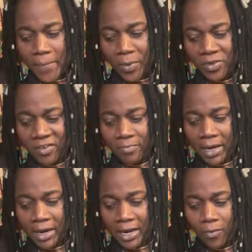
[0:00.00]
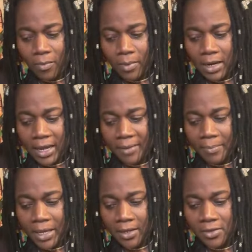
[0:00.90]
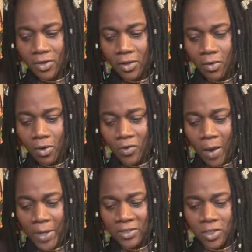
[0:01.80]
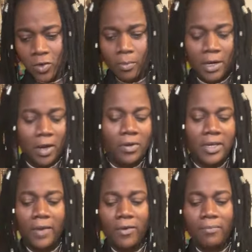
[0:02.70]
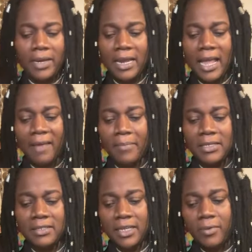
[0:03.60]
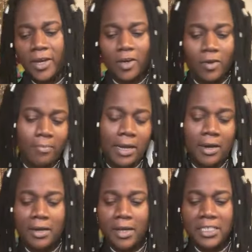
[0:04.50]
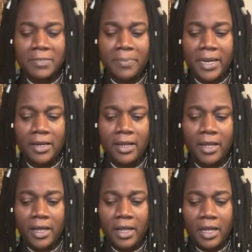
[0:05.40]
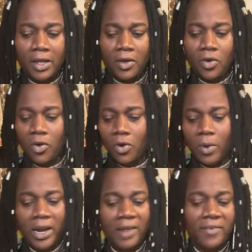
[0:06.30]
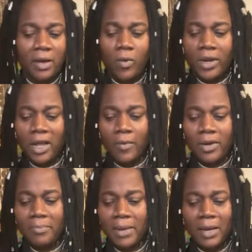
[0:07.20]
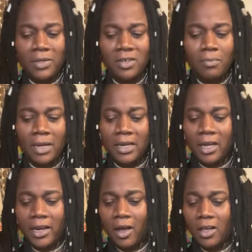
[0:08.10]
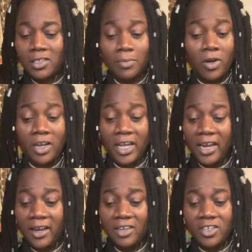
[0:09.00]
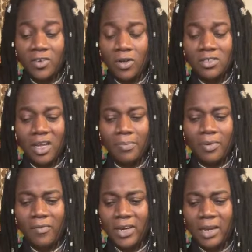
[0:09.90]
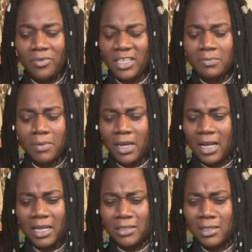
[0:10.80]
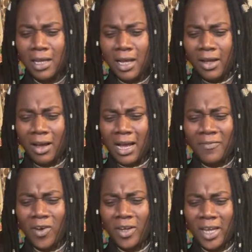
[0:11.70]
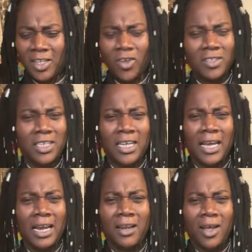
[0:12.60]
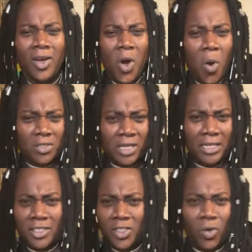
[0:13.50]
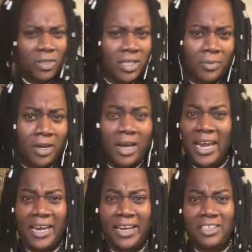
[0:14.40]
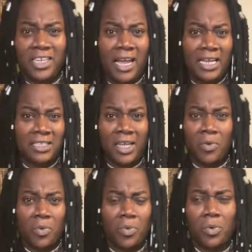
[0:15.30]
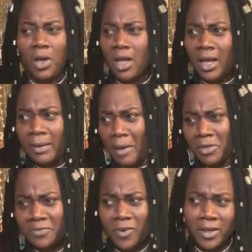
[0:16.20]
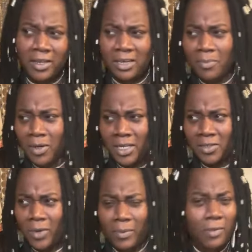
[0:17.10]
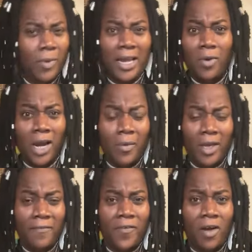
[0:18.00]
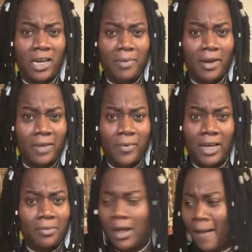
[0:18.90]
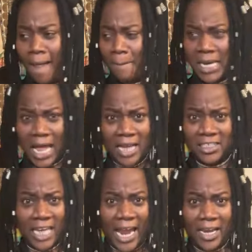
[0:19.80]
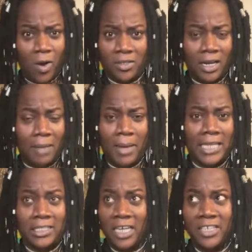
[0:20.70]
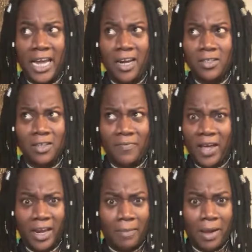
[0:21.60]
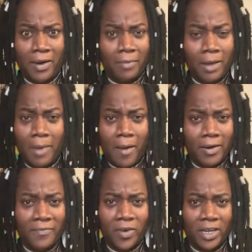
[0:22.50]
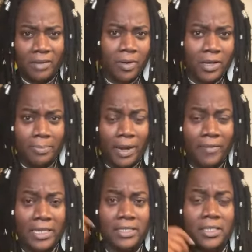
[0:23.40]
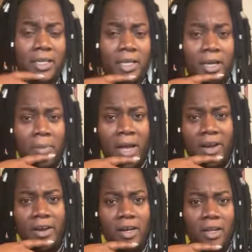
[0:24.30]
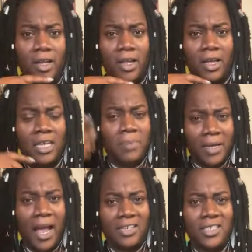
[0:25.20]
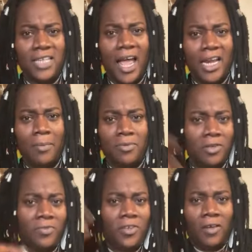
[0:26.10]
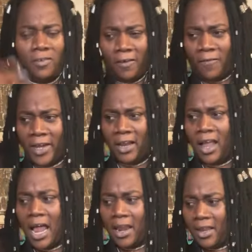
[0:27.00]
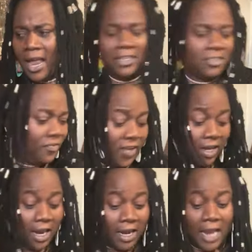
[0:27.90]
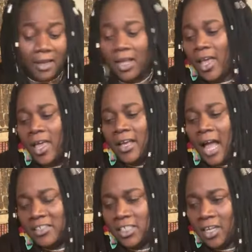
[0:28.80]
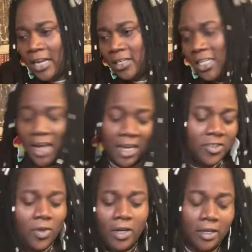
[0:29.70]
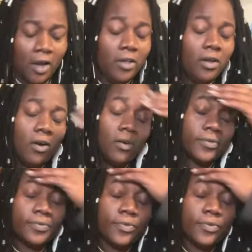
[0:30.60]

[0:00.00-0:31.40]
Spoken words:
I wish every man had a woman like me. So I wish the woman out there would be like me still, when you know your man under a spell. Or whatever, going out with a man with somebody, some other energy. Don't stop loving him just because a fucking dirty girl out and stunting with her energy. Like, say, oh, I was fucking the body too. Well, you always fuck the body. Well, I'm not shine out on her mind. So I shine out so far and I borrow the fucking body parent. My girl. It's because she tying him. She feels all of that. Because he controlling. How it go?